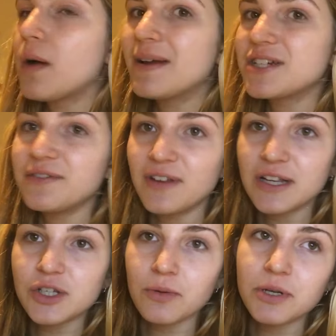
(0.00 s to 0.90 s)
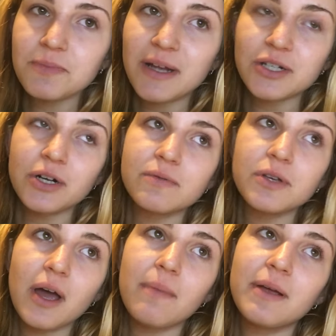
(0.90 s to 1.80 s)
I'm actually feeling so much better and I'm
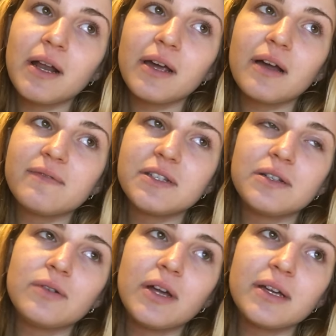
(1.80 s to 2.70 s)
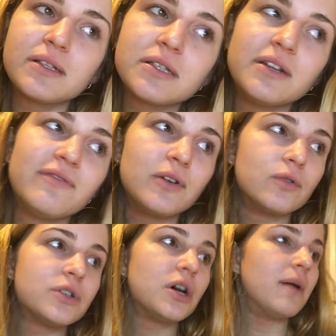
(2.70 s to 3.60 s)
so happy. Like, I'm still like sniffling
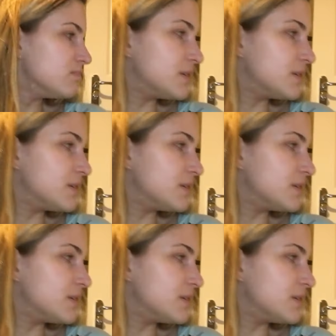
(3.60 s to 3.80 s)
all the time.